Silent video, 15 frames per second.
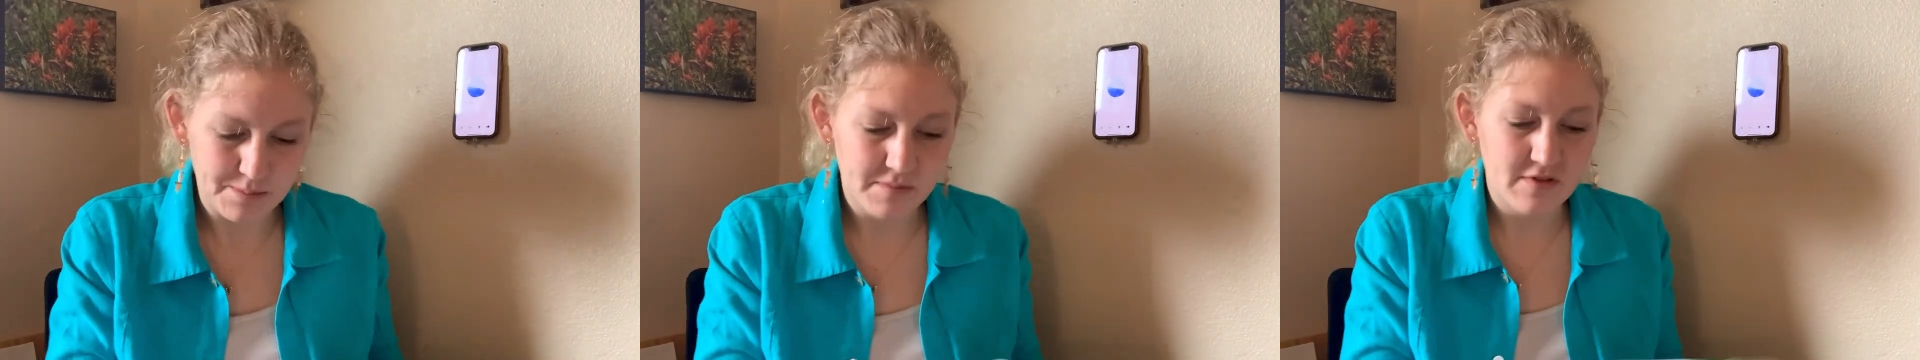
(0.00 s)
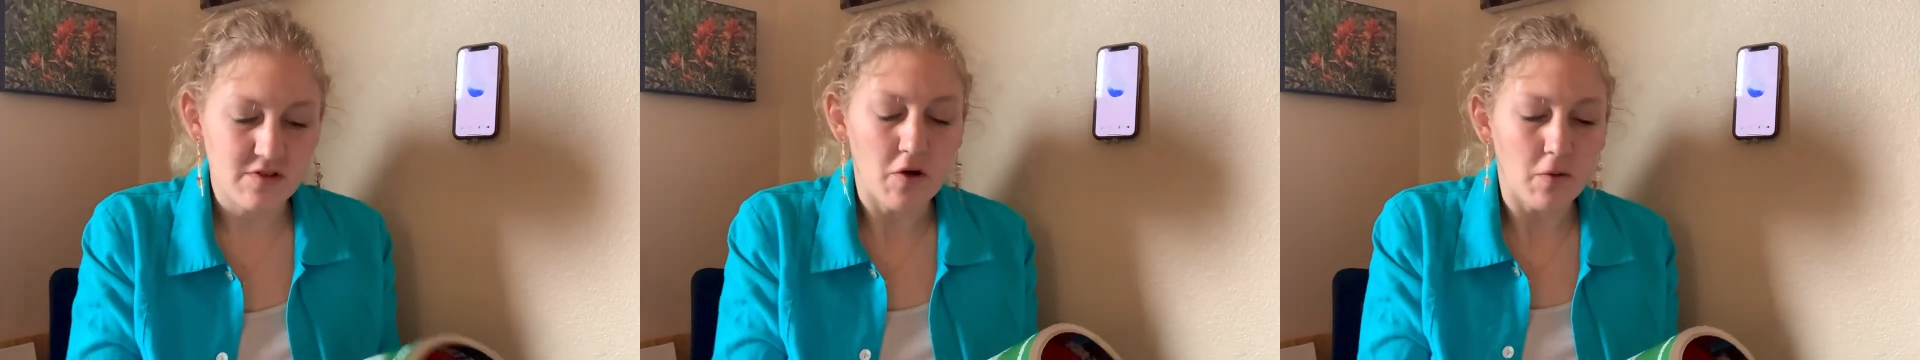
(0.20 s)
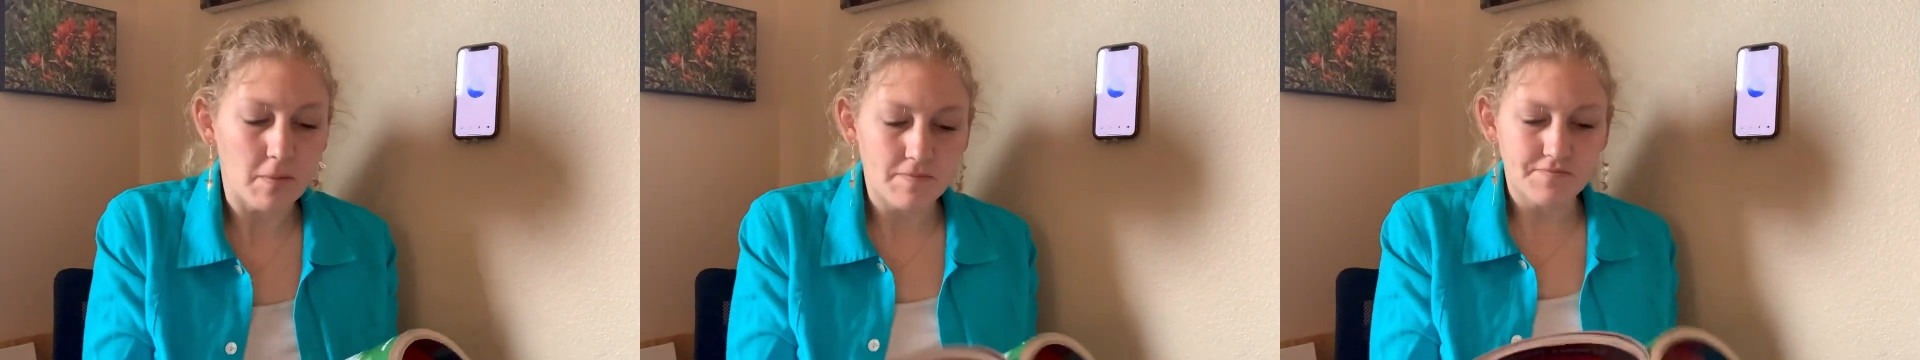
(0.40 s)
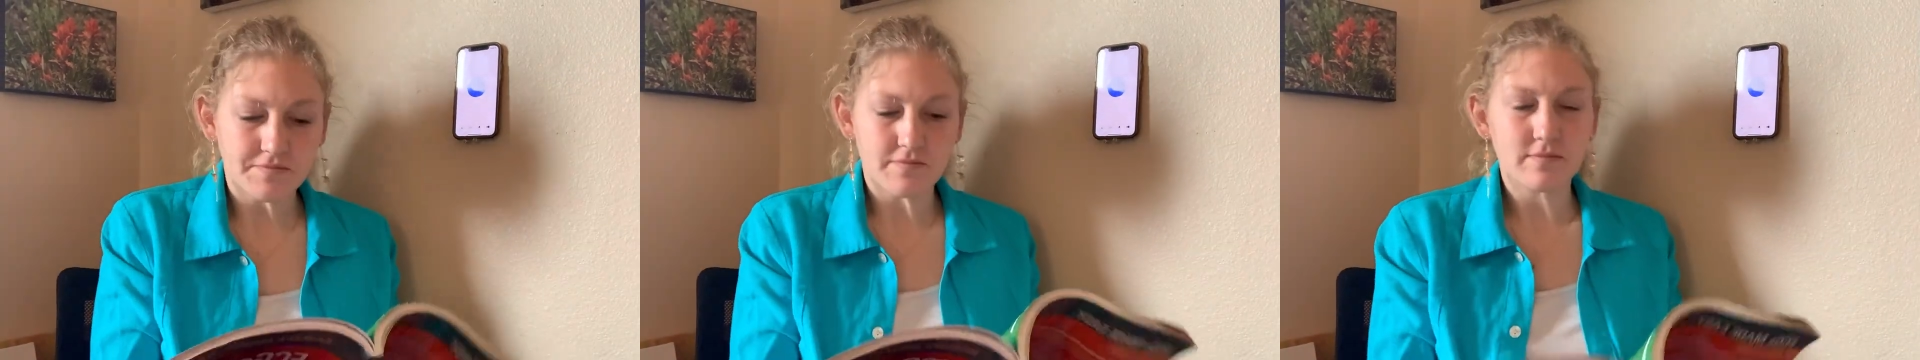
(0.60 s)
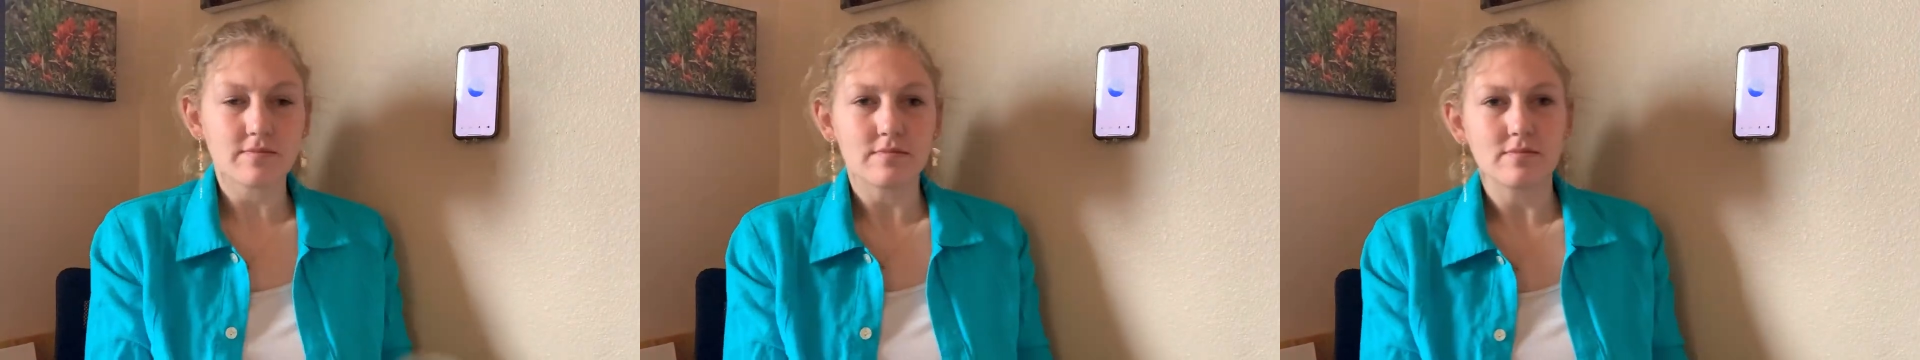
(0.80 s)
So
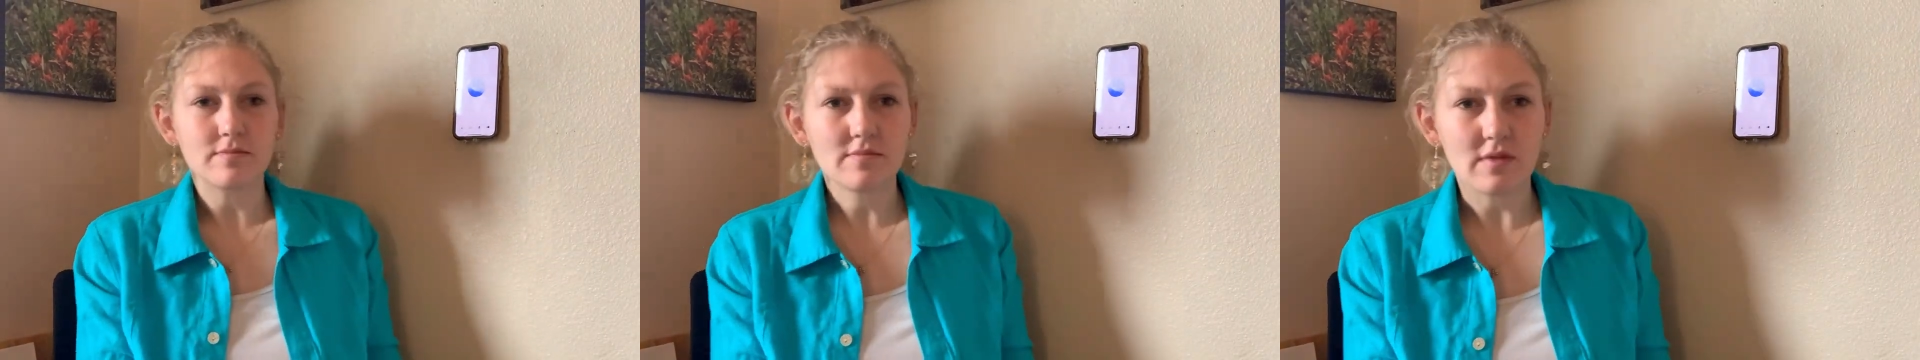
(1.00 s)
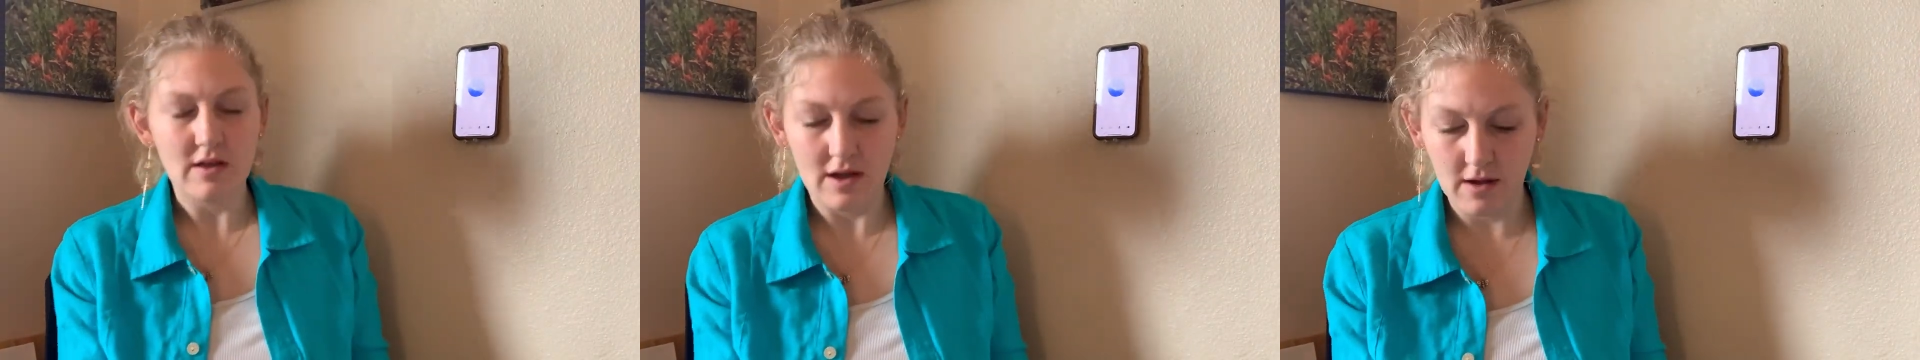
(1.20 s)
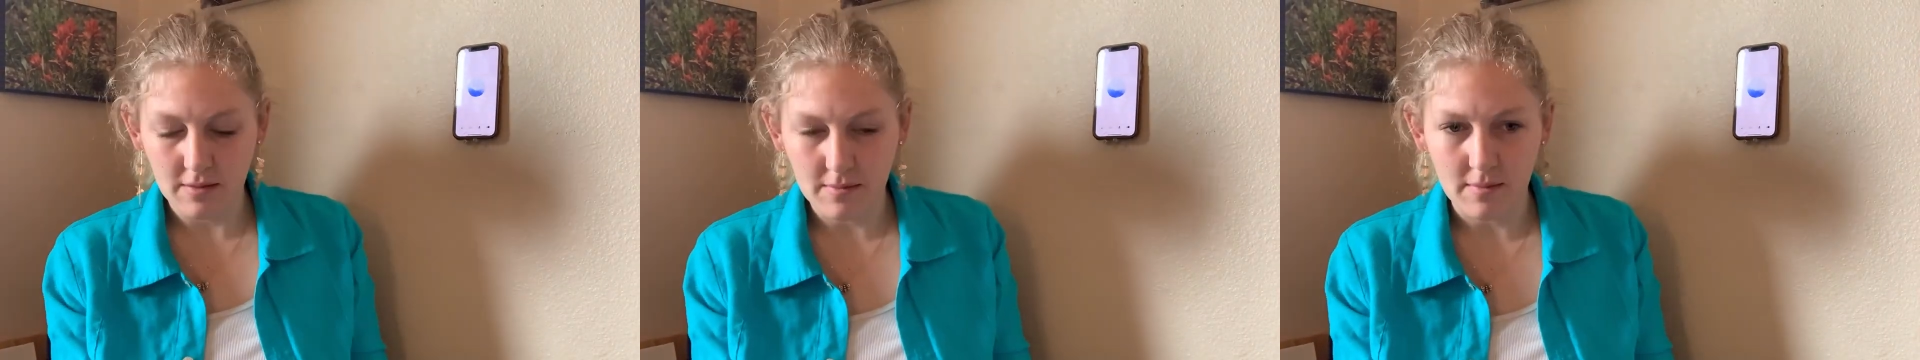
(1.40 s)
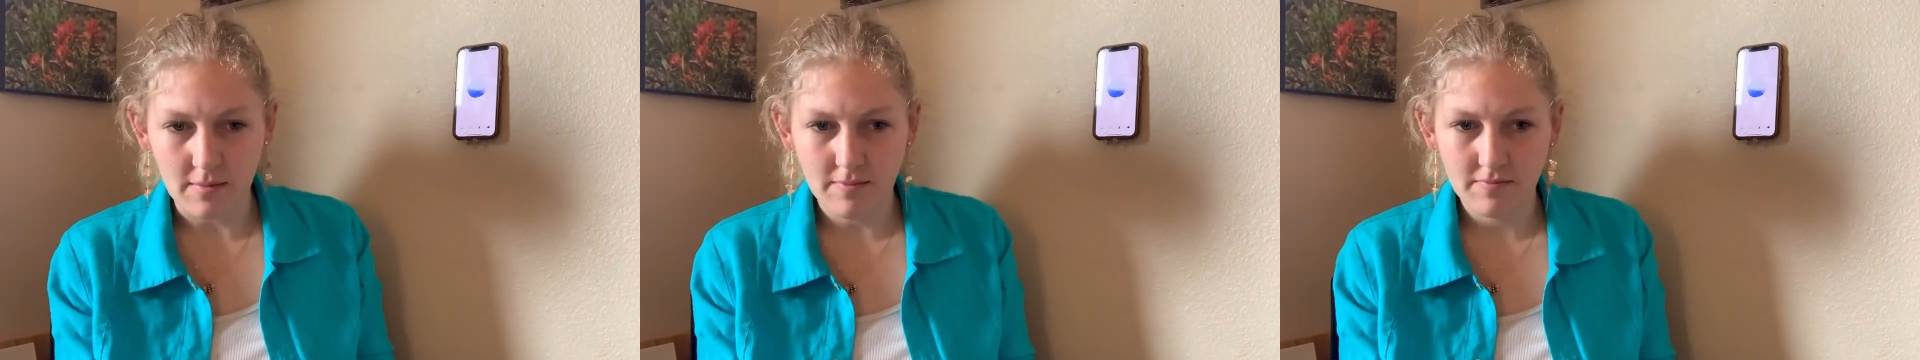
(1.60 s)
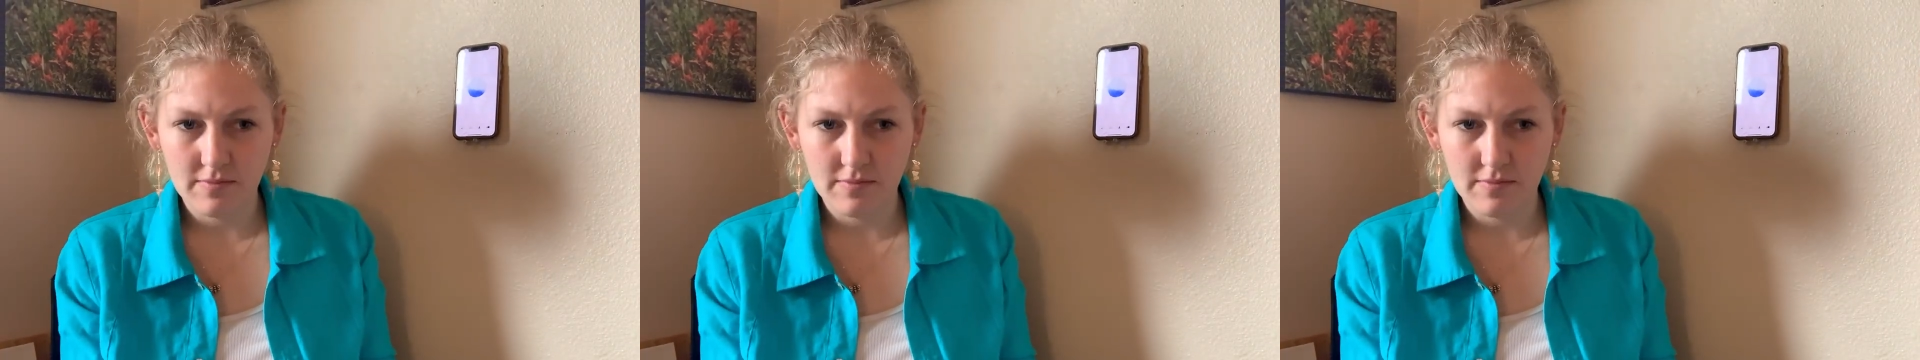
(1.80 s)
kind